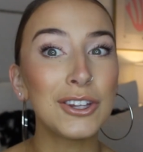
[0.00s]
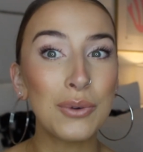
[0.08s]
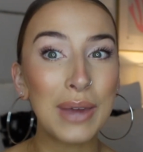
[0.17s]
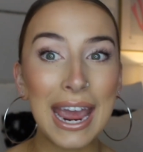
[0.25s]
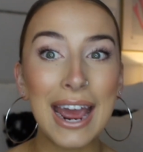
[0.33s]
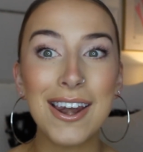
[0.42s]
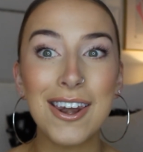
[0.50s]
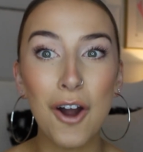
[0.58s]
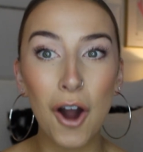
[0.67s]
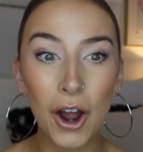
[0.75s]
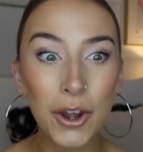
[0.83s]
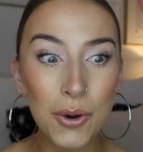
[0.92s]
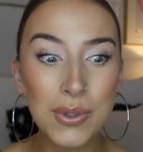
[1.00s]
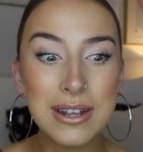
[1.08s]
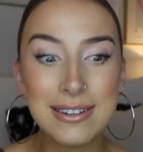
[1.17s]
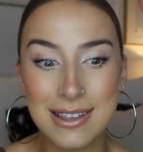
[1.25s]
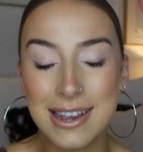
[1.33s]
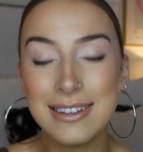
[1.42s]
You can't not know
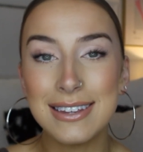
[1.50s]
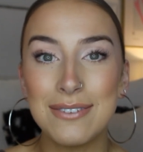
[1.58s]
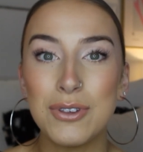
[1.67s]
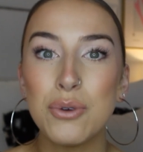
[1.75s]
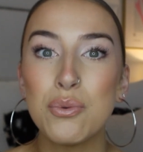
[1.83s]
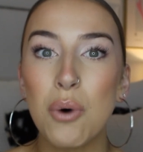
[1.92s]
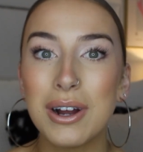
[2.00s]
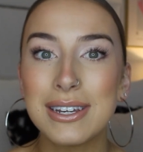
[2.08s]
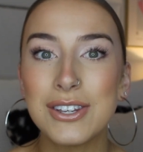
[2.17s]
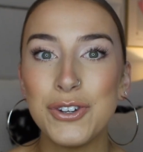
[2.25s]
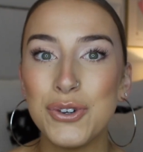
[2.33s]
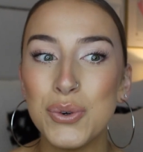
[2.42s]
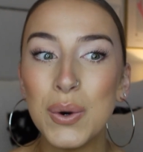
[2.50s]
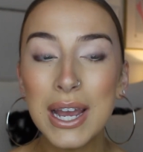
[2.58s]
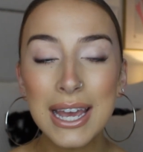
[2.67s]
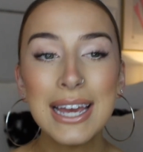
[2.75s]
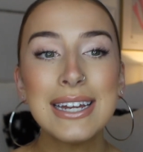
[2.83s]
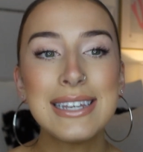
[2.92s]
these things if you want to
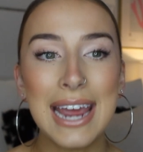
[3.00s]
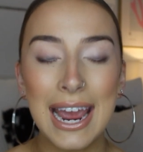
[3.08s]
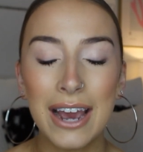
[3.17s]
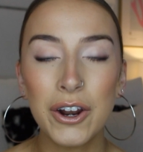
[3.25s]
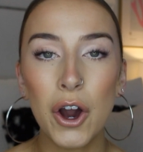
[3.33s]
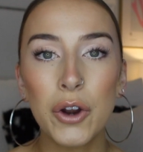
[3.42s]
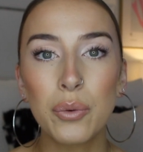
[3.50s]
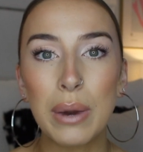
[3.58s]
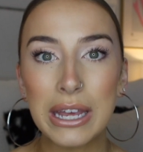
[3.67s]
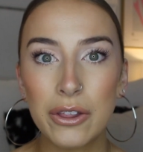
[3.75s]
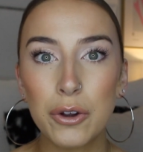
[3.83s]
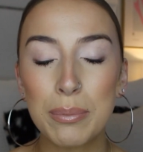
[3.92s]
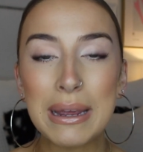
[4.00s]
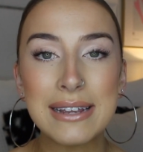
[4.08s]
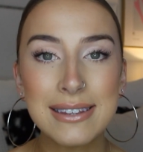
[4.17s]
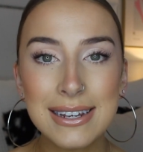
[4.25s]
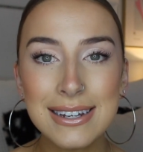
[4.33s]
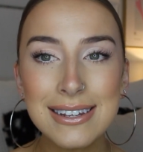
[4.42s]
tan on a regular
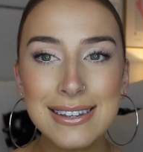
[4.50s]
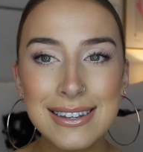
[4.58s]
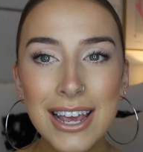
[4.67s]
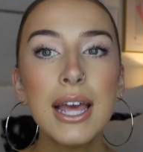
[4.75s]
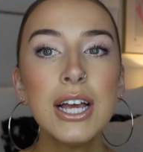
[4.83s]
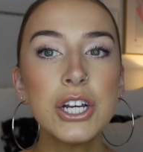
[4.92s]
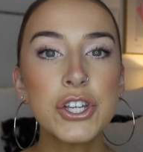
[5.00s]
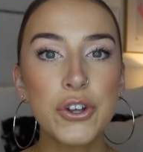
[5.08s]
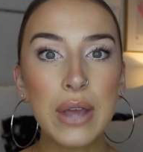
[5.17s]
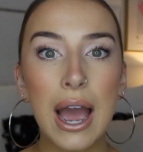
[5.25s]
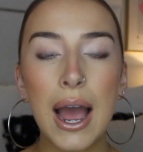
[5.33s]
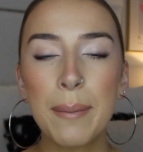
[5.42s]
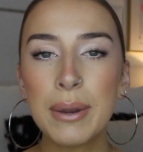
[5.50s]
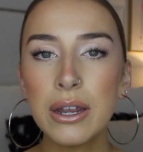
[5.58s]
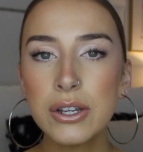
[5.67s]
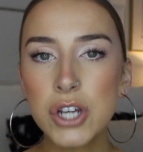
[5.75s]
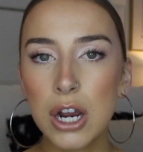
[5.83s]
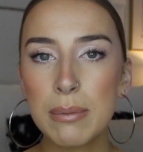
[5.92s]
basis. So yeah, I'm
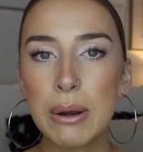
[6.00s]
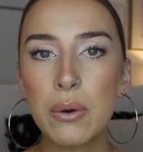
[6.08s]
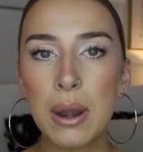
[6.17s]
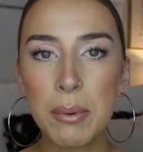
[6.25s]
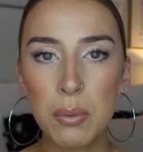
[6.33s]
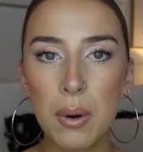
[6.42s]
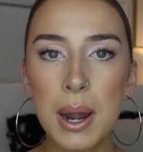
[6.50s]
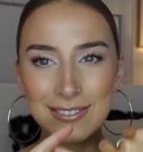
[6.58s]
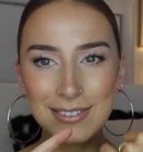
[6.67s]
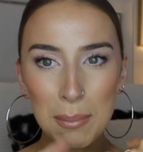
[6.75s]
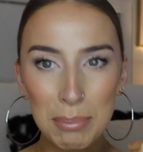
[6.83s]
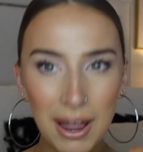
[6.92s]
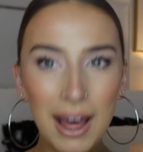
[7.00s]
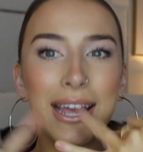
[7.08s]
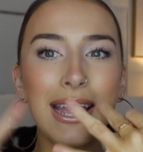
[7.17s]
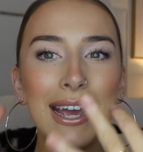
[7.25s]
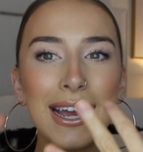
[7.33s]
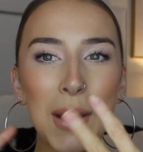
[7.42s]
gonna talk about number one,
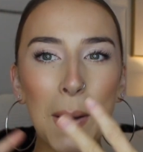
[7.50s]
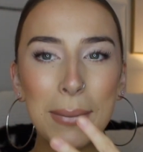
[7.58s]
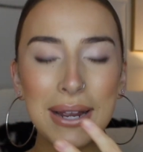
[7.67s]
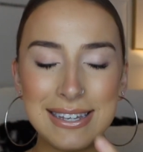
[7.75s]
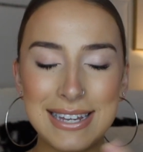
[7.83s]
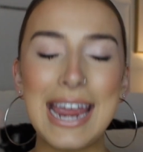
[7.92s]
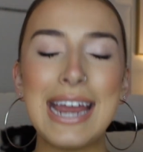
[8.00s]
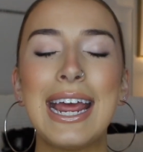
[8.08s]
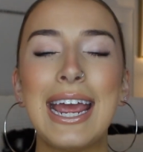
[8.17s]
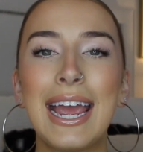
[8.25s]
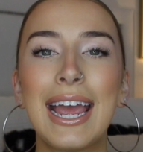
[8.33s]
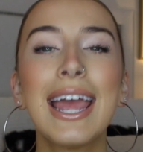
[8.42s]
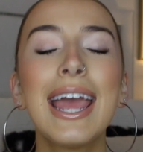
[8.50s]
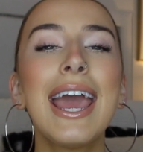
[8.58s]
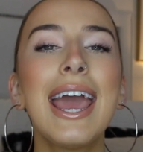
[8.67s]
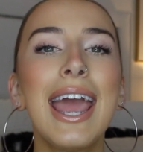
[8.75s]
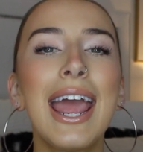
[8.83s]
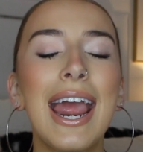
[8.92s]
applying, maintaining,
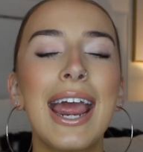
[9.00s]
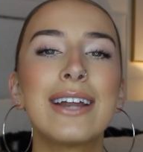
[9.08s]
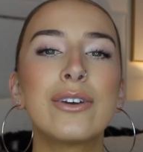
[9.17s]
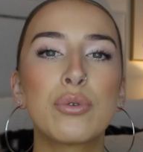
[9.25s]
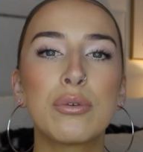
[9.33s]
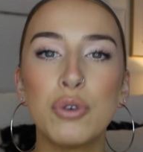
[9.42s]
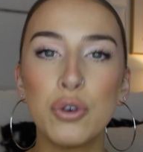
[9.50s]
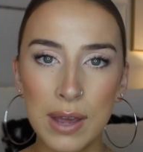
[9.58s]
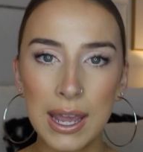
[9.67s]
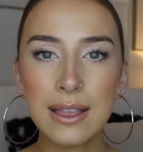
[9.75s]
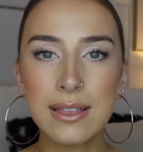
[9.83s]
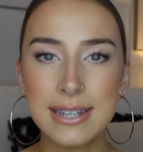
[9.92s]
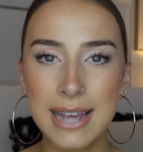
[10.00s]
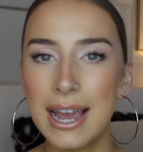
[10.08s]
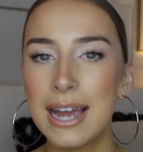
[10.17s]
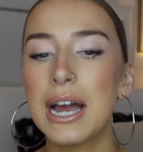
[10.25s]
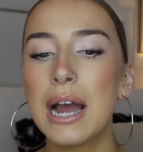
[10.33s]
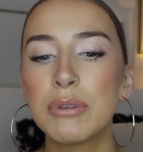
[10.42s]
and removing the
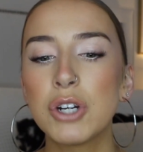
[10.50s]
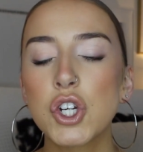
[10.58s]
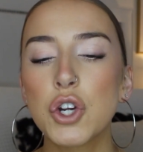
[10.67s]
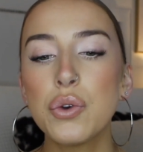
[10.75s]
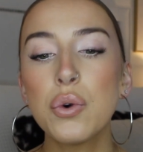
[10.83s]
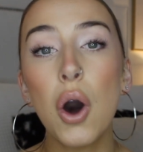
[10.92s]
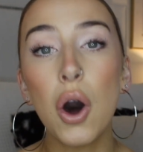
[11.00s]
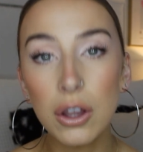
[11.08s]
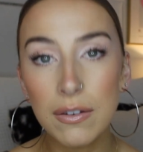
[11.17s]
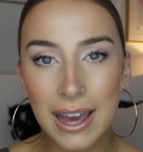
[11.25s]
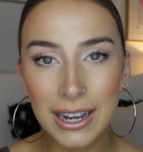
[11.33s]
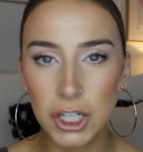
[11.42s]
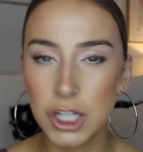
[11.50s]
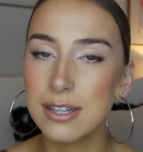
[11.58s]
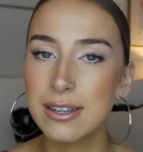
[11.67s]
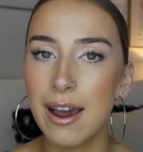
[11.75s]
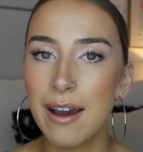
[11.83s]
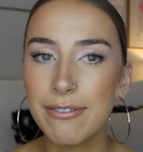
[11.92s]
tan. I'm gonna show you all of that good
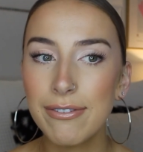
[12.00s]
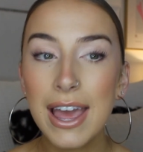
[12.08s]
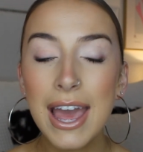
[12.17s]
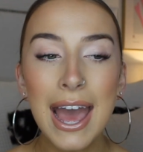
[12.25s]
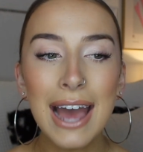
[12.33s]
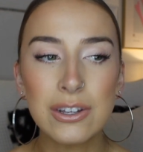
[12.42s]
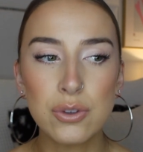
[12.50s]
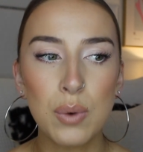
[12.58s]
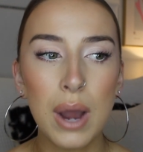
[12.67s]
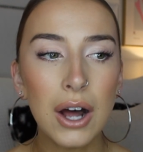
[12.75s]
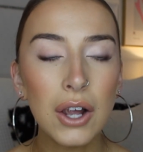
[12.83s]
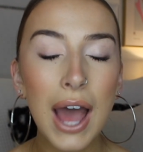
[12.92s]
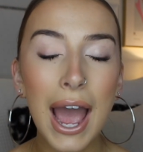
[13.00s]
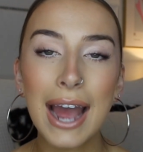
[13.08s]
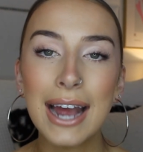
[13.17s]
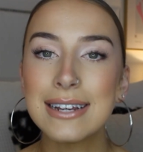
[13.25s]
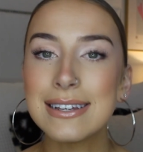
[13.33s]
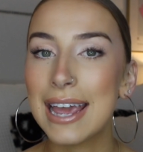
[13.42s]
stuff, as well
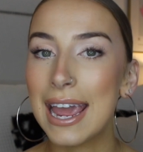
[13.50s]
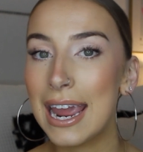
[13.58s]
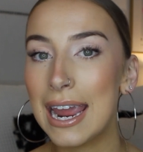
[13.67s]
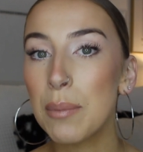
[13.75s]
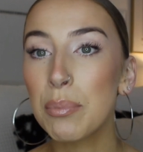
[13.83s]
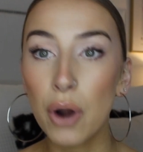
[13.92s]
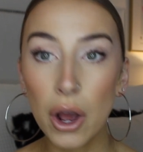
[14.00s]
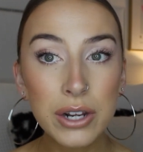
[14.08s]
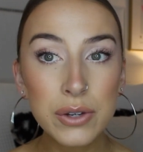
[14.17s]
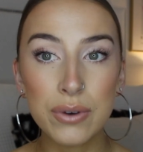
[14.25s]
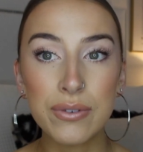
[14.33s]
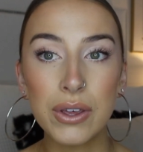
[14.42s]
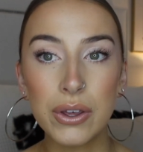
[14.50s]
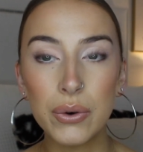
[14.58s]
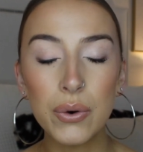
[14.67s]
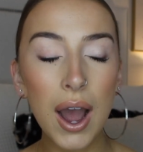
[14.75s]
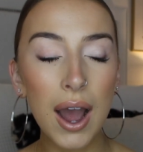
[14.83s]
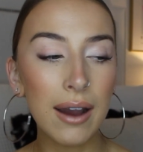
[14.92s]
as a product
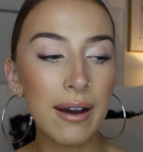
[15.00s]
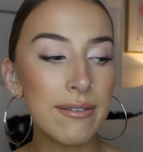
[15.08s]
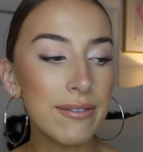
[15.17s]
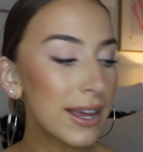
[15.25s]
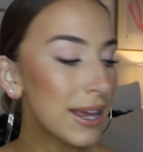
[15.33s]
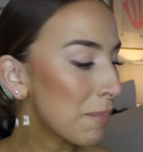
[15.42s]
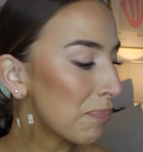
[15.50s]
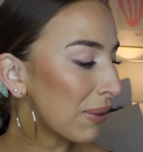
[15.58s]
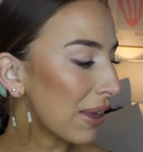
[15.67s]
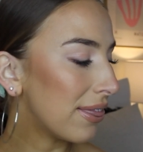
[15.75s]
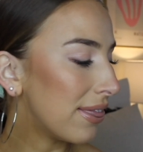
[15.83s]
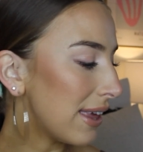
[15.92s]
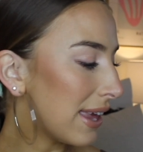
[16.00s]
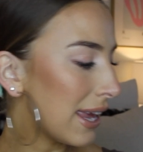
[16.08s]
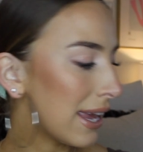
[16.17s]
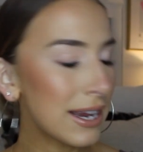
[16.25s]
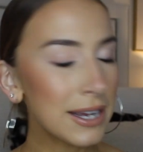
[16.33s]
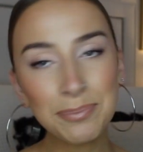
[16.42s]
review of
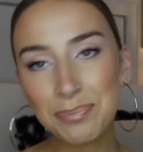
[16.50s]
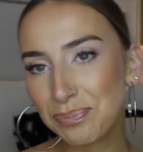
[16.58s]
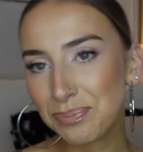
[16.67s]
the,